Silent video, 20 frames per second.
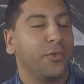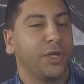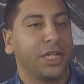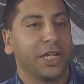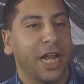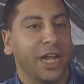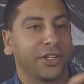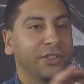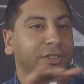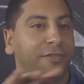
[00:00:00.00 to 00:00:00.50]
we
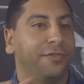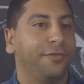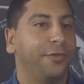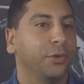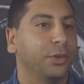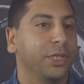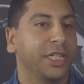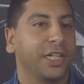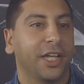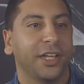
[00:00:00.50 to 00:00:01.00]
can actually
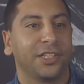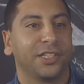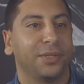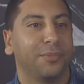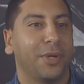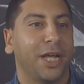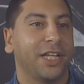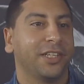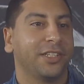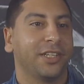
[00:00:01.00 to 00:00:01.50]
fully
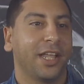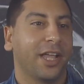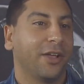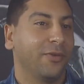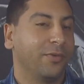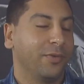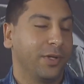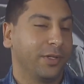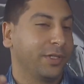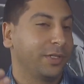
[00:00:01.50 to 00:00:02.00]
customize
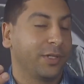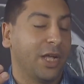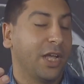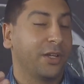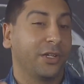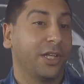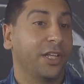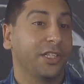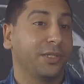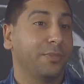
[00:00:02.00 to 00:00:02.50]

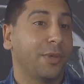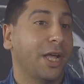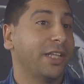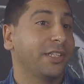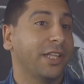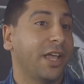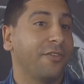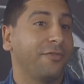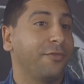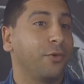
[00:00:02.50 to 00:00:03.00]

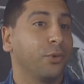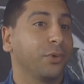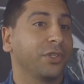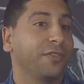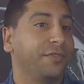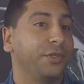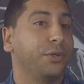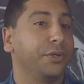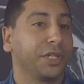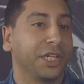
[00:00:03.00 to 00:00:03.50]
that for
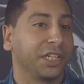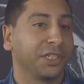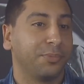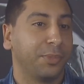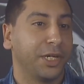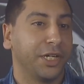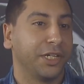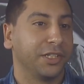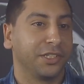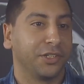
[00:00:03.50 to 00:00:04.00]
the viewing
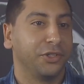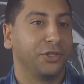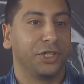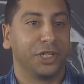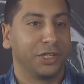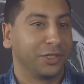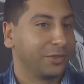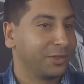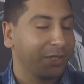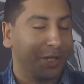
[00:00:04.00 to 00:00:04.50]
experience. So you
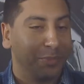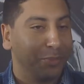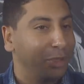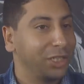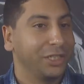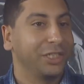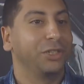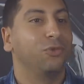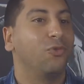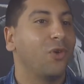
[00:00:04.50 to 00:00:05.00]
can
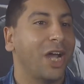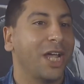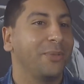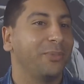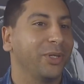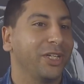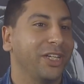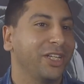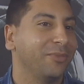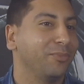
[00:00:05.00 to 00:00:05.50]
completely
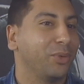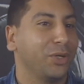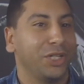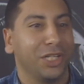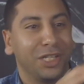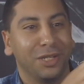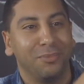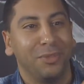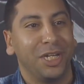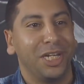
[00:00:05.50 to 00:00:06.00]
wipe it, put
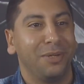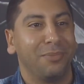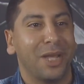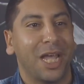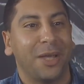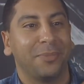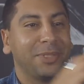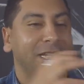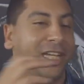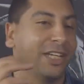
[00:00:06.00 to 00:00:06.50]
in the
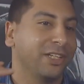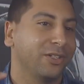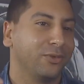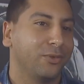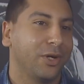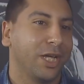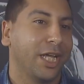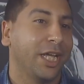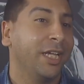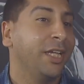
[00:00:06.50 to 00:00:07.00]
mini-map, take it
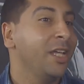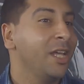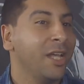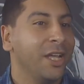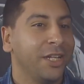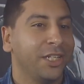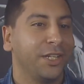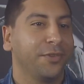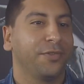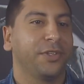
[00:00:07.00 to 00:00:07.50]
away,
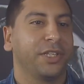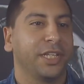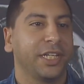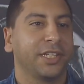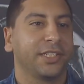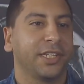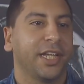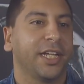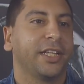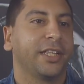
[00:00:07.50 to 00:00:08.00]
different
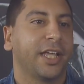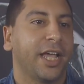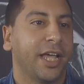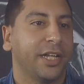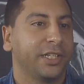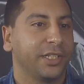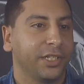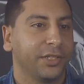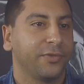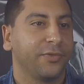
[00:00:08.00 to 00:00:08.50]
things like
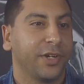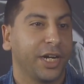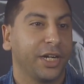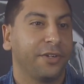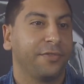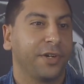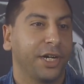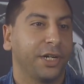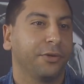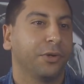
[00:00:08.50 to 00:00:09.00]
that. It's just
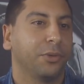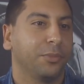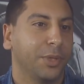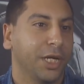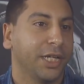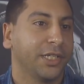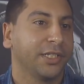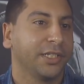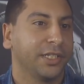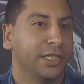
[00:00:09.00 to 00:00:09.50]
very, very
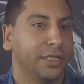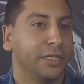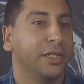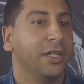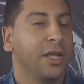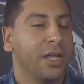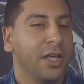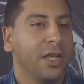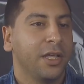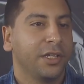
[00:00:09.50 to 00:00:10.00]
robust, and
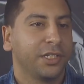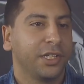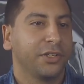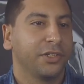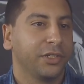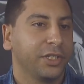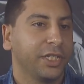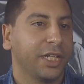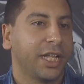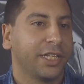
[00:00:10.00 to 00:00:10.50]

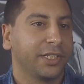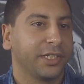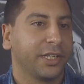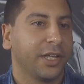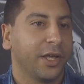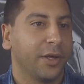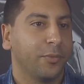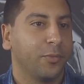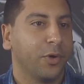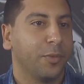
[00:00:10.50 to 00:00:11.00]
essentially that's
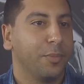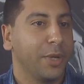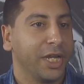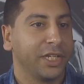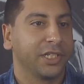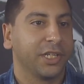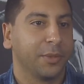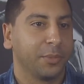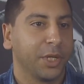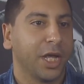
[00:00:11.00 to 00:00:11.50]
what
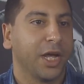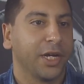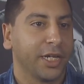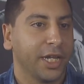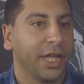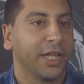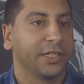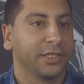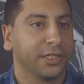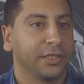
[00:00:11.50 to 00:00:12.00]
makes up
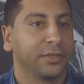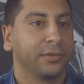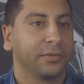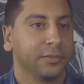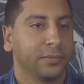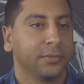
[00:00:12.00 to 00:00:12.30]
CodCasting.